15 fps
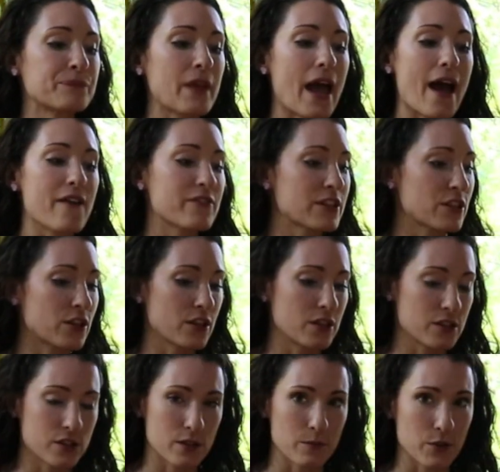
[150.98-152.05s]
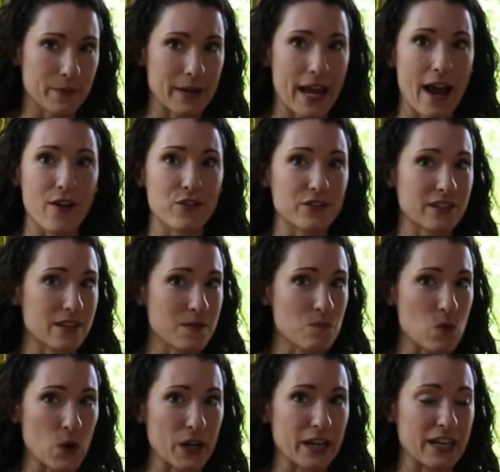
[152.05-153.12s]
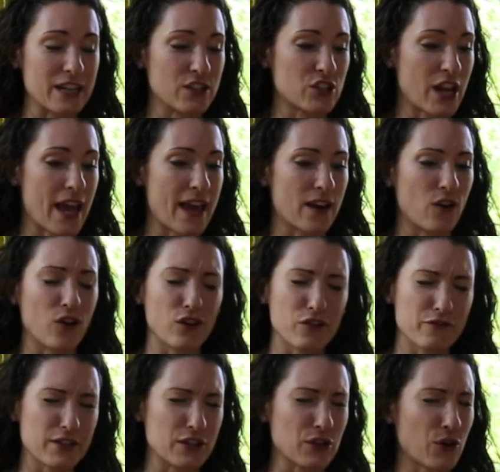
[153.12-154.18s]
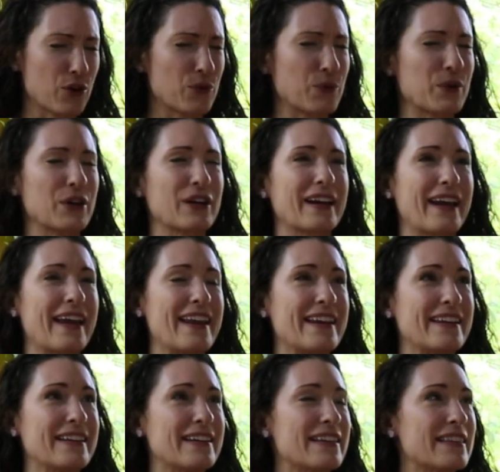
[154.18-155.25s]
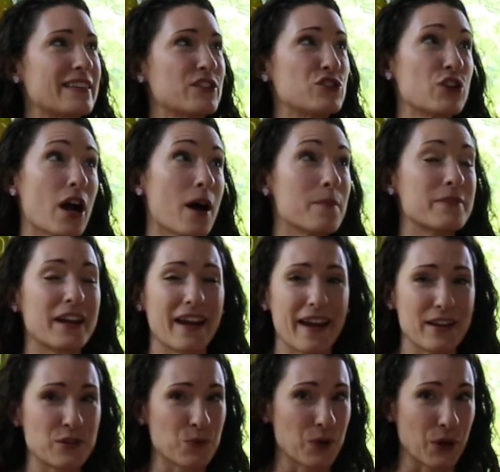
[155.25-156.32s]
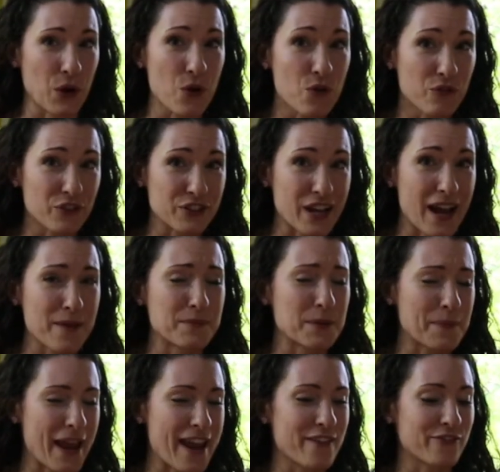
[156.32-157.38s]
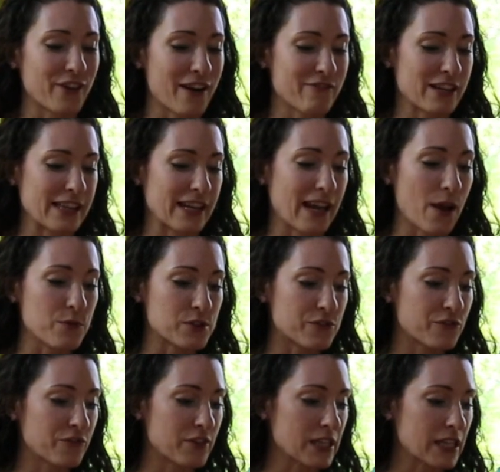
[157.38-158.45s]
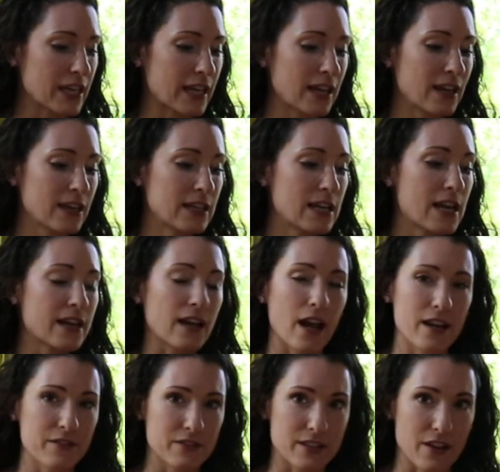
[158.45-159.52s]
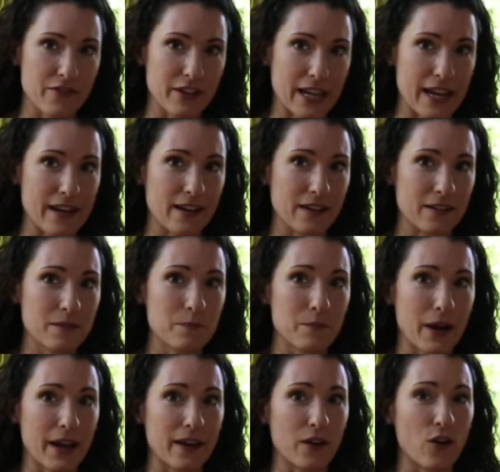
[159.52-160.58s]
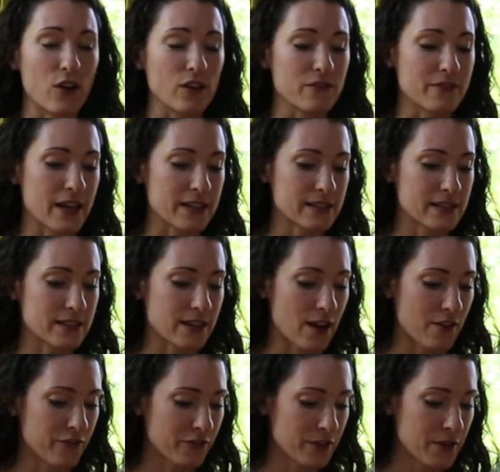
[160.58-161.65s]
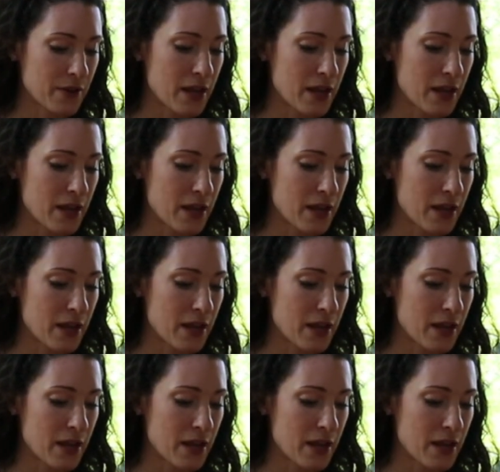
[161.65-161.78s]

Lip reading: having the suburban house and the mortgage and all of the yard work and the job that I had to work overtime to pay for everything. I was feeling kind of suffocated by all of that stuff.